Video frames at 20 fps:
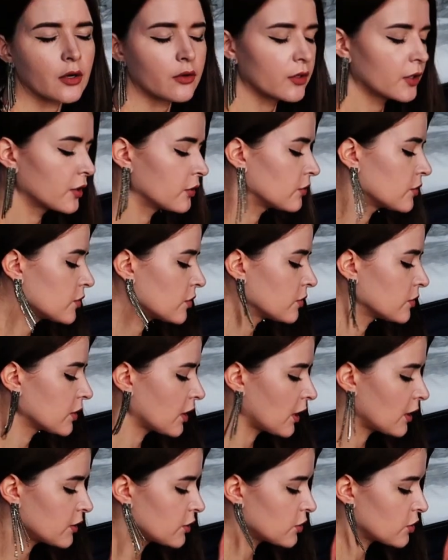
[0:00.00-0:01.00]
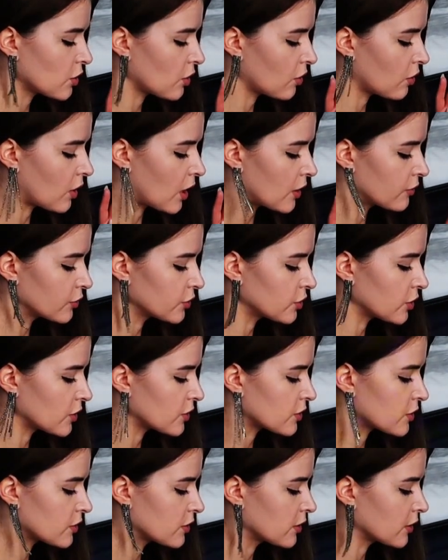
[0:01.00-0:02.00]
our crew suitcase, so I would
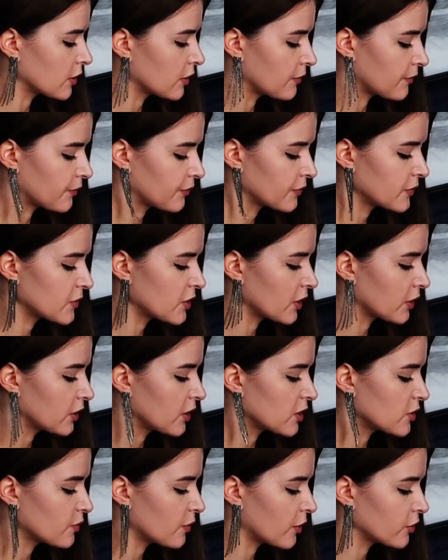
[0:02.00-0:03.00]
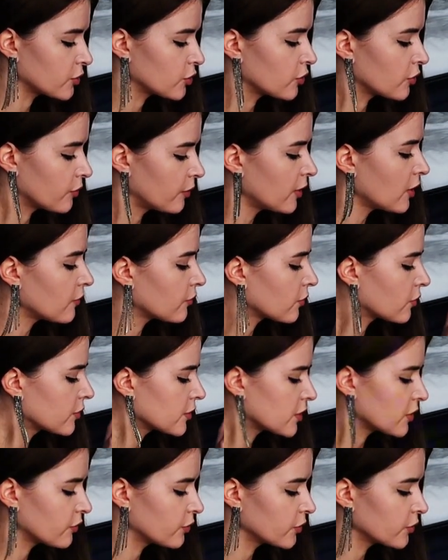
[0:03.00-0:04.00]
just take this pouch with me. Of course,
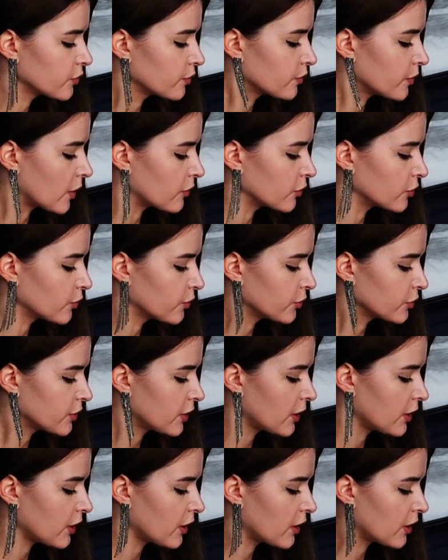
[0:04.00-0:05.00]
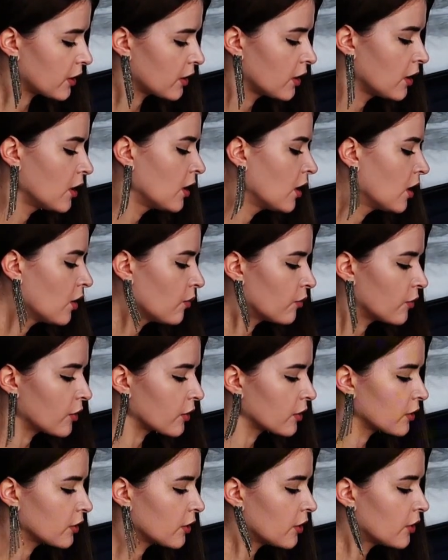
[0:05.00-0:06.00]
I would put here more
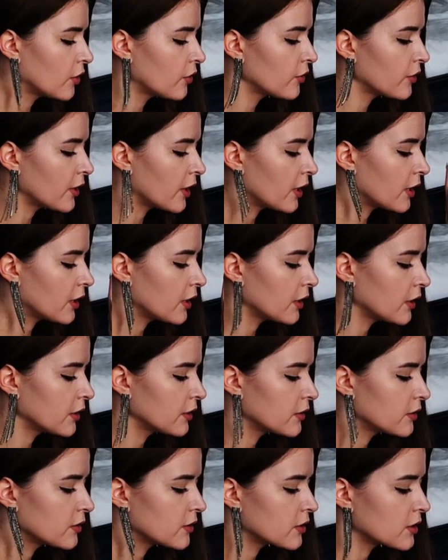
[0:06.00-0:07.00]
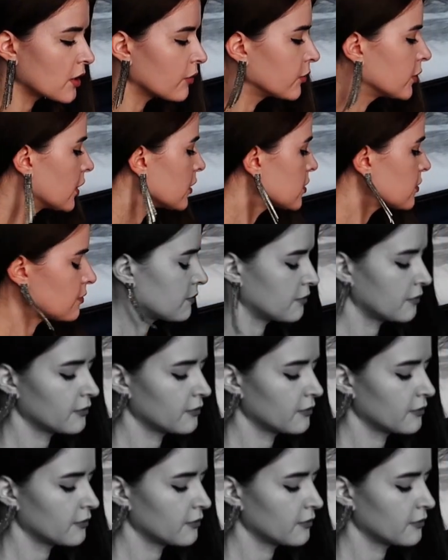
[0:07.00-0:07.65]
clothes, and I would not...